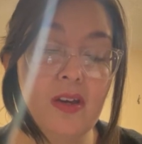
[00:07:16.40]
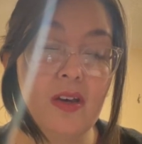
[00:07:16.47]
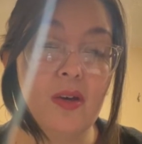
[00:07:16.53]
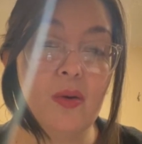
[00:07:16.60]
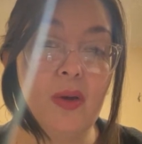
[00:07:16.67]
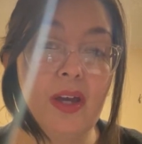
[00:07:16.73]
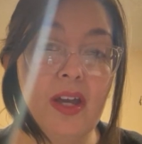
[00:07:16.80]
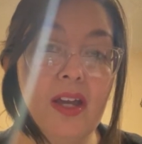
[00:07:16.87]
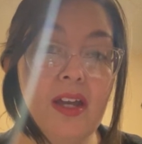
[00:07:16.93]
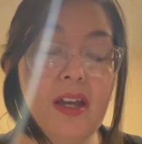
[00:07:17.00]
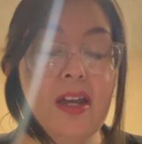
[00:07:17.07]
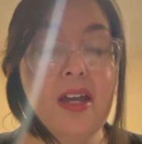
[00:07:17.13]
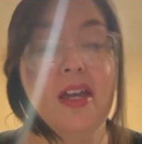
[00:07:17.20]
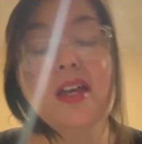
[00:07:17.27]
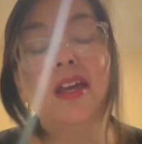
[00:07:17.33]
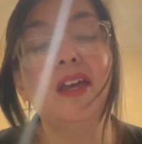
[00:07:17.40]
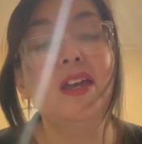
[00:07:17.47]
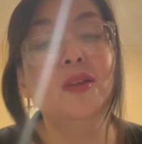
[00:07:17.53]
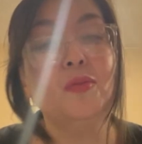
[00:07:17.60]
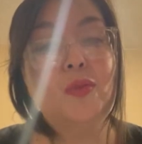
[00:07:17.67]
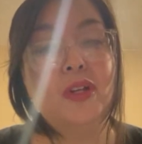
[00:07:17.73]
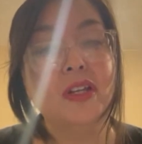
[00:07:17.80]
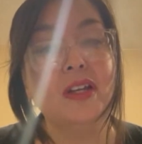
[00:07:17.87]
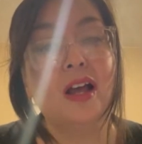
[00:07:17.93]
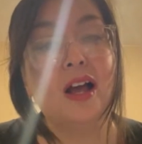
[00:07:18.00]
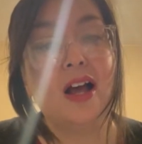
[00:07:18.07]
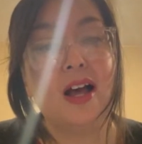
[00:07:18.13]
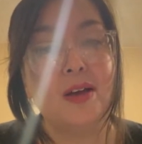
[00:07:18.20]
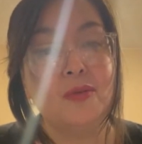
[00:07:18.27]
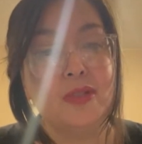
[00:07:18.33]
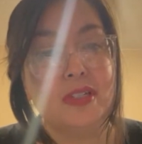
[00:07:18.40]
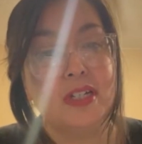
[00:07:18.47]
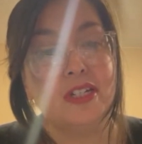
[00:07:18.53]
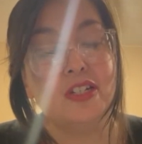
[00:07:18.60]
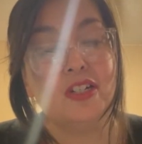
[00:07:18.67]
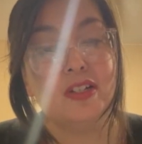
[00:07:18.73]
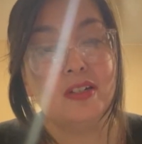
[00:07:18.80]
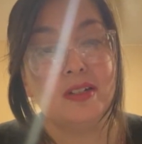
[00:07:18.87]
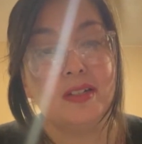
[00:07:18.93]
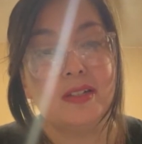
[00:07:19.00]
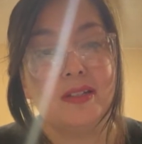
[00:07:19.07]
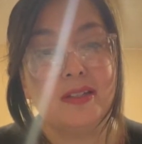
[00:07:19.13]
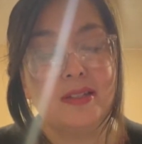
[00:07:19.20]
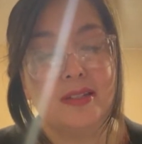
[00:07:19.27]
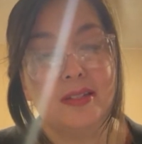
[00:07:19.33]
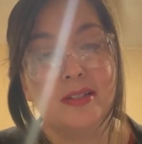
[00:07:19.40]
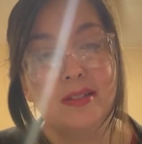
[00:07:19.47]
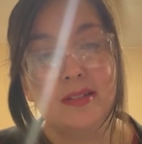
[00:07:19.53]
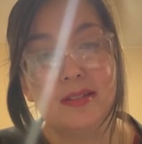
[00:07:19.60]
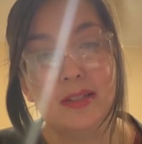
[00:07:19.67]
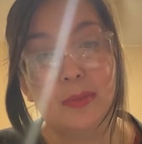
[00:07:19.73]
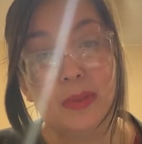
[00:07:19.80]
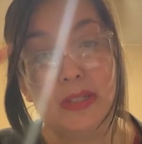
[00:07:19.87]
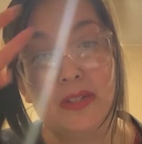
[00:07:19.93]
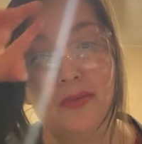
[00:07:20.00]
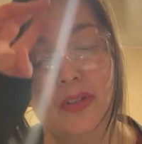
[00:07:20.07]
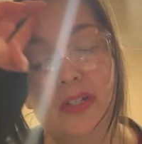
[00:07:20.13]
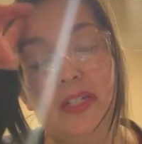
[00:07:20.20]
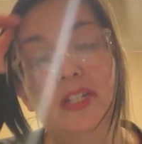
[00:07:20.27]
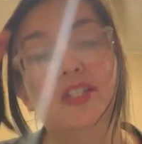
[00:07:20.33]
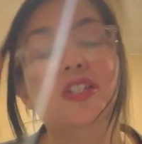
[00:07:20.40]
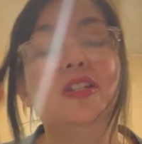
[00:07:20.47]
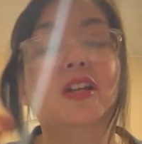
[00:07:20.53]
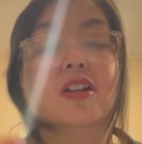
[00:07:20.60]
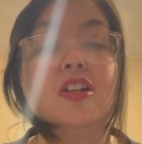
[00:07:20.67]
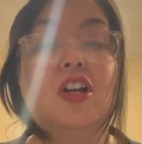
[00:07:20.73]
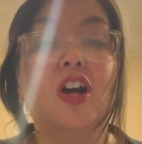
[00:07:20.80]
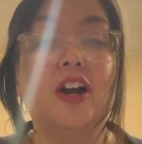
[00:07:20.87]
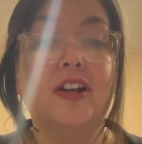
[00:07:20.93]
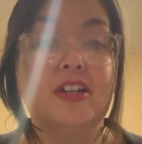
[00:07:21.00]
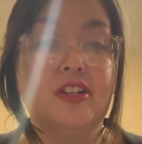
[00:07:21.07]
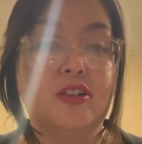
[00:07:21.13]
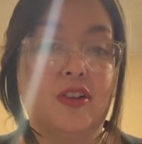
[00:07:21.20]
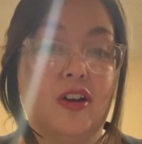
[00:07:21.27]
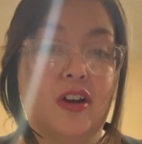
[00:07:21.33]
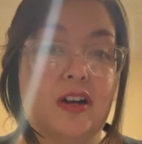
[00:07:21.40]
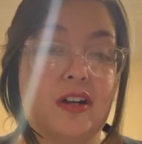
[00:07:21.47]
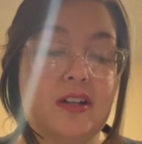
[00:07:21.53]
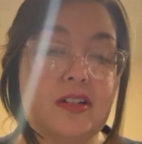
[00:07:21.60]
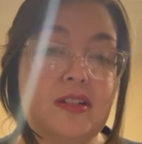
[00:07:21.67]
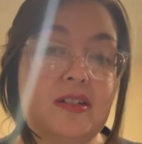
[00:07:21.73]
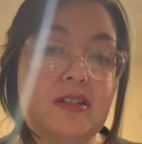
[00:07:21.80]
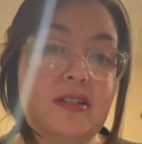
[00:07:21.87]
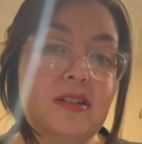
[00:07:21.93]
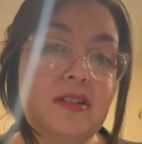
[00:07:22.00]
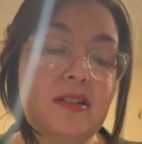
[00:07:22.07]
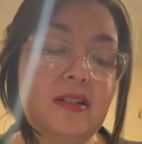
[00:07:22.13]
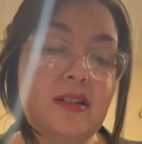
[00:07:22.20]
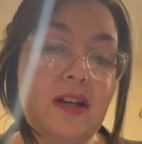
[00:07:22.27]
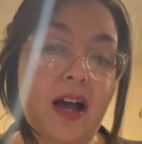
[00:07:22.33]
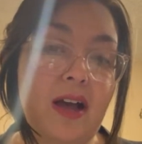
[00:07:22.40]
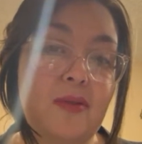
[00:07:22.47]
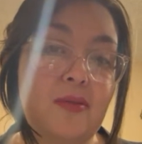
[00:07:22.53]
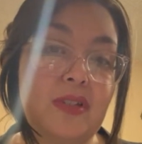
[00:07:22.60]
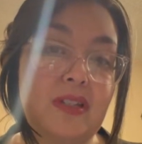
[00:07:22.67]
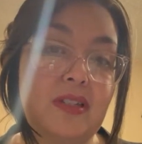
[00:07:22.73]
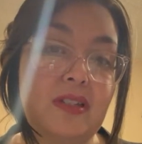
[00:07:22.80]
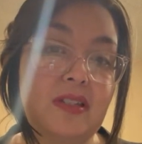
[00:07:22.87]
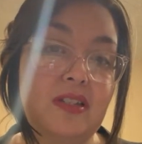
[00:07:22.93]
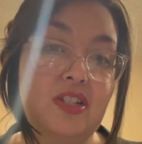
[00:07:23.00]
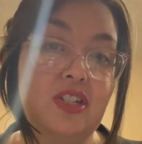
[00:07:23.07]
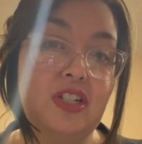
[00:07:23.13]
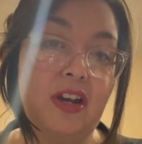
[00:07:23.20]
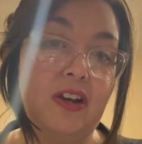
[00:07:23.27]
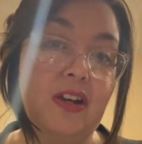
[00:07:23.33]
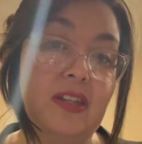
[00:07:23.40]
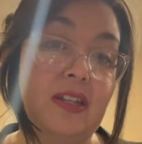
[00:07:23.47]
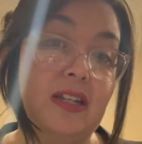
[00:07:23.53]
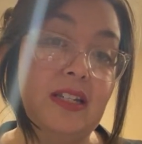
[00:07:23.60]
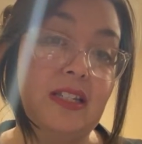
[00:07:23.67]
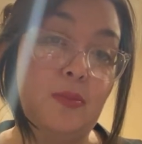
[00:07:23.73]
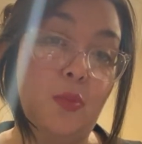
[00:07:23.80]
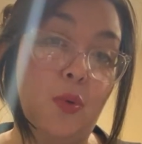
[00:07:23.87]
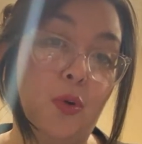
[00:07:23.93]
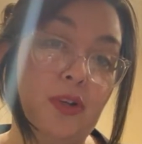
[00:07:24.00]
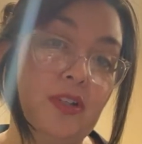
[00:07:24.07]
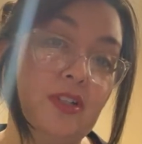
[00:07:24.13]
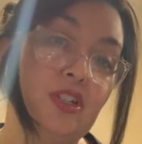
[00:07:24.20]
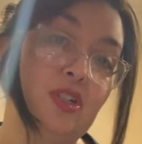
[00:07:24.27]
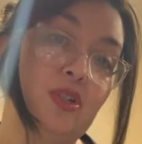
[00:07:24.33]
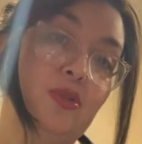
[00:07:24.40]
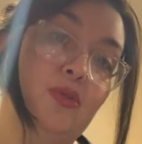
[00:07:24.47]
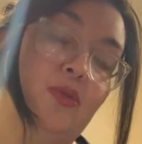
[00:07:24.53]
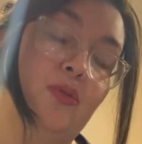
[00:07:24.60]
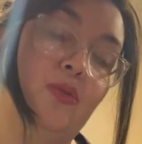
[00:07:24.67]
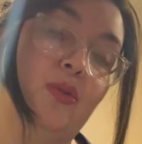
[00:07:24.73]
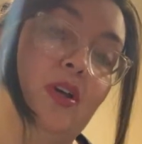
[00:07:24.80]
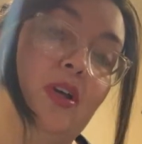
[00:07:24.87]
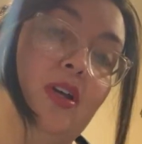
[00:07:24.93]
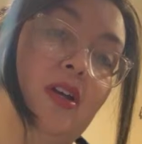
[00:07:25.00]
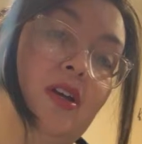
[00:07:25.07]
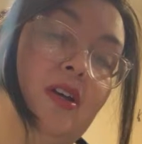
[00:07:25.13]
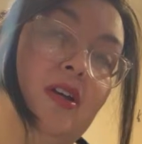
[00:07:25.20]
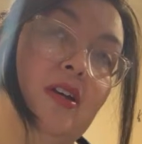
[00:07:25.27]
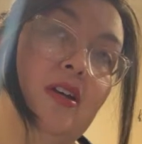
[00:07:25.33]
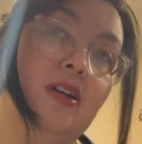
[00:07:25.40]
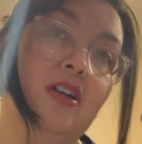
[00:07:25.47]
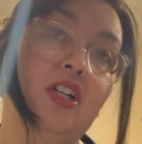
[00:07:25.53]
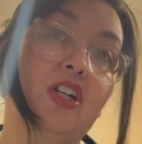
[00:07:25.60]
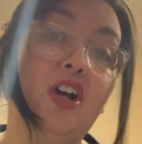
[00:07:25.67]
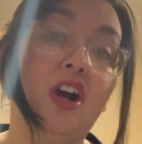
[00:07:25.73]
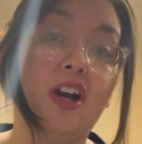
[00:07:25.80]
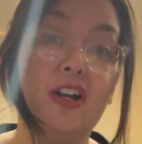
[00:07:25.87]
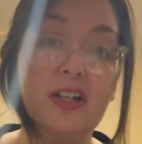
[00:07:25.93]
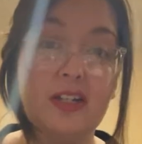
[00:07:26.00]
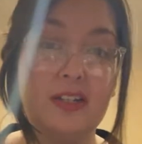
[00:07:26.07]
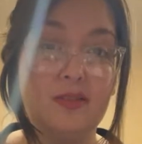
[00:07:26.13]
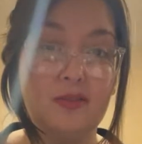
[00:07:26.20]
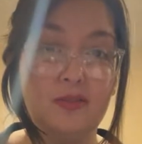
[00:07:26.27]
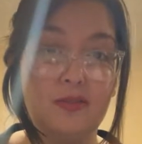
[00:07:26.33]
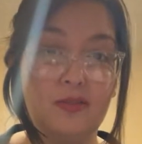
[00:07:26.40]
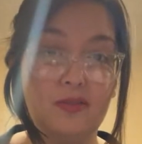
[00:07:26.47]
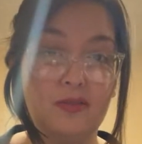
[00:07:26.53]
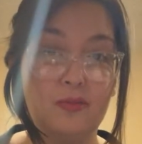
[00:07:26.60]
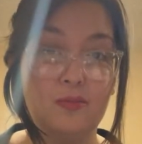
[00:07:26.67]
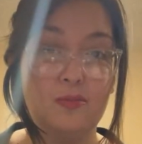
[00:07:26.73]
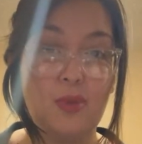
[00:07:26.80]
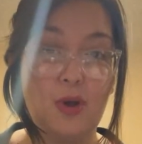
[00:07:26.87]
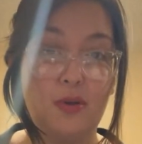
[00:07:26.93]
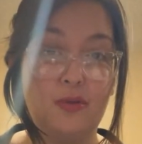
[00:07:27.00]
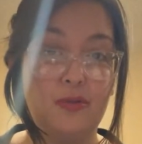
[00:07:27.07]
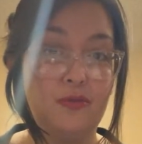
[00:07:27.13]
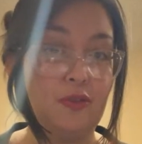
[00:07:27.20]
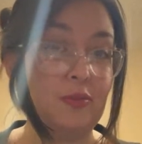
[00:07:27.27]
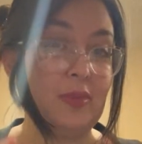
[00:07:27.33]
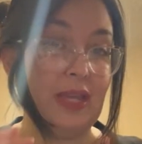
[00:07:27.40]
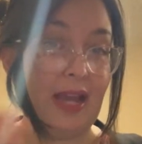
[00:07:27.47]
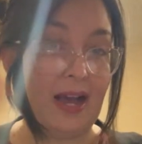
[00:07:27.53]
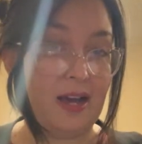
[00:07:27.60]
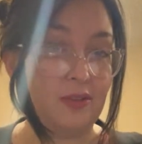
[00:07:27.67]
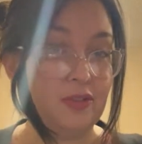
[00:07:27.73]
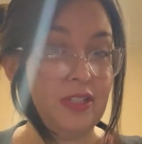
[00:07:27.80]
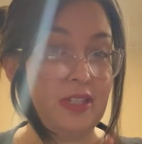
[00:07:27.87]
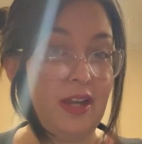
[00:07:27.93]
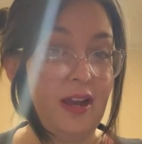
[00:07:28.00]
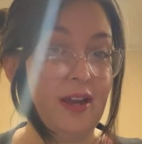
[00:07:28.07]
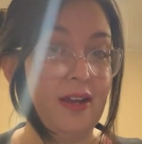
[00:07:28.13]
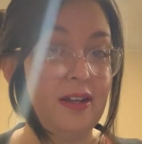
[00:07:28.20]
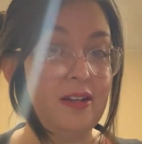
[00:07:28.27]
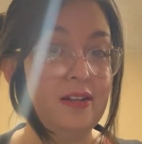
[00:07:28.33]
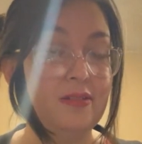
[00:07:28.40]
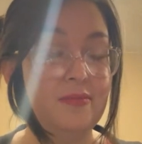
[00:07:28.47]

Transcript: Okay? And when I was teaching on this specific teaching on guarding your heart, I was sharing that it's important to guard it both from the outside